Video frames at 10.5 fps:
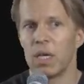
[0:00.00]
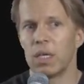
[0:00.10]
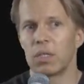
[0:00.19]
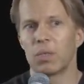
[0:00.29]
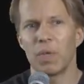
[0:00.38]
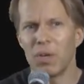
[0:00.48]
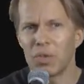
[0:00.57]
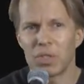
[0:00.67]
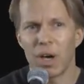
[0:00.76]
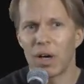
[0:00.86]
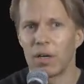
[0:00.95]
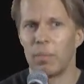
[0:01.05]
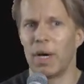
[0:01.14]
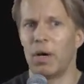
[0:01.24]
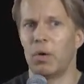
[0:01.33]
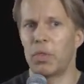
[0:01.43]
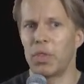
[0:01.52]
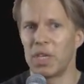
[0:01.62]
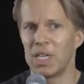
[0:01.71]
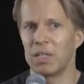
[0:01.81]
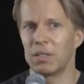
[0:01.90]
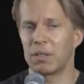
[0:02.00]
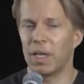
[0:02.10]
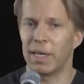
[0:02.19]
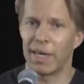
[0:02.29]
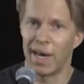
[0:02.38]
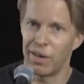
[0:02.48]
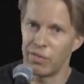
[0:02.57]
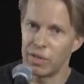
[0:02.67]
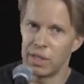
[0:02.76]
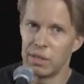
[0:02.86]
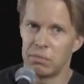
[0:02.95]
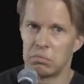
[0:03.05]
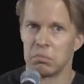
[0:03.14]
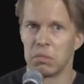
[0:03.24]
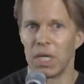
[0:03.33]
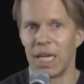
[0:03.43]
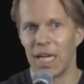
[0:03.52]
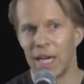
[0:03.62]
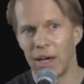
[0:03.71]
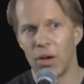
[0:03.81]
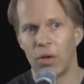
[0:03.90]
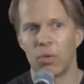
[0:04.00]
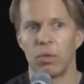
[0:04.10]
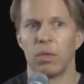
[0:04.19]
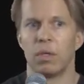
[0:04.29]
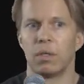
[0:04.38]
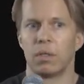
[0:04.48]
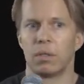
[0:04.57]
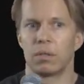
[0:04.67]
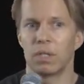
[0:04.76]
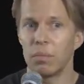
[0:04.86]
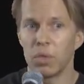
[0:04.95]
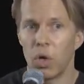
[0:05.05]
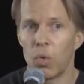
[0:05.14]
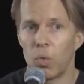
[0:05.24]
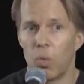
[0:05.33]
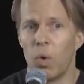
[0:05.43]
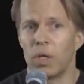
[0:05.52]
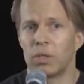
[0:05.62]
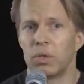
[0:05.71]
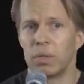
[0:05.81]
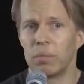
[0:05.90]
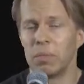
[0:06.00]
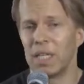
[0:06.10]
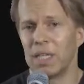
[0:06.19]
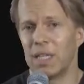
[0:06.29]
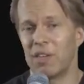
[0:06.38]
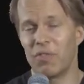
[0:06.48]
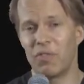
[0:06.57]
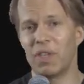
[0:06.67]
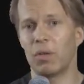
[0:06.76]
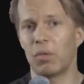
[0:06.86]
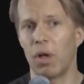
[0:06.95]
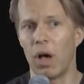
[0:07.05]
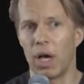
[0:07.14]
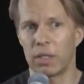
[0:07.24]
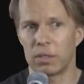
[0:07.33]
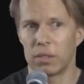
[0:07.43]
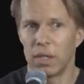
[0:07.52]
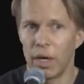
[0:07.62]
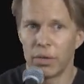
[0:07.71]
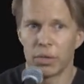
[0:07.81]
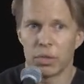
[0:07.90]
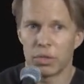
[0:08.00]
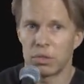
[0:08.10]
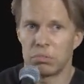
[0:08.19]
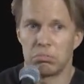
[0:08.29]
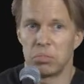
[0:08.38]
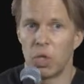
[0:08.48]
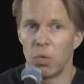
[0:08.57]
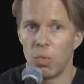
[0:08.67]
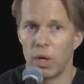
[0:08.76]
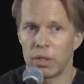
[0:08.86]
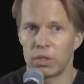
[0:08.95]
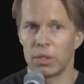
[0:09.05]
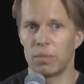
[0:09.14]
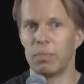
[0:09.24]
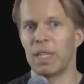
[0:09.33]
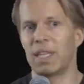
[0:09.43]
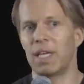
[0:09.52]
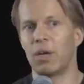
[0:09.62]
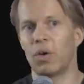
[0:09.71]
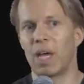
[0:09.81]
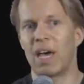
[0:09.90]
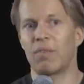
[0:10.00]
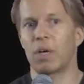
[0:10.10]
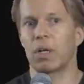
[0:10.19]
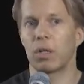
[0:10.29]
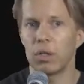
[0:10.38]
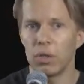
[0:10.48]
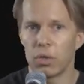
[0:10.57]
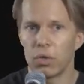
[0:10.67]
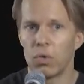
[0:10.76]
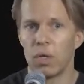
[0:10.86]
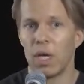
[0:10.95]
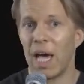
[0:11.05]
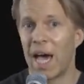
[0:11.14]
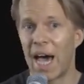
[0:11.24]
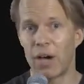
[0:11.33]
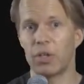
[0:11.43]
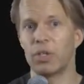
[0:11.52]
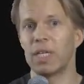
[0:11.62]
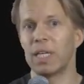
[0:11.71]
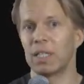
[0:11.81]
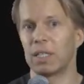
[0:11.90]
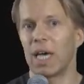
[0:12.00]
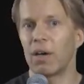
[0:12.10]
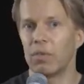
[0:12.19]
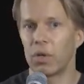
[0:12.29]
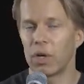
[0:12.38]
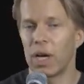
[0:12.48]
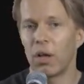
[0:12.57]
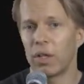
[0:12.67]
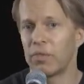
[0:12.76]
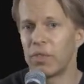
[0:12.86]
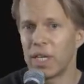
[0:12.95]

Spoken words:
So we don't talk about things like heaven and hell. Some don't want to admit they feel lost. Others don't want to admit they don't have a clue how you get to heaven or hell if they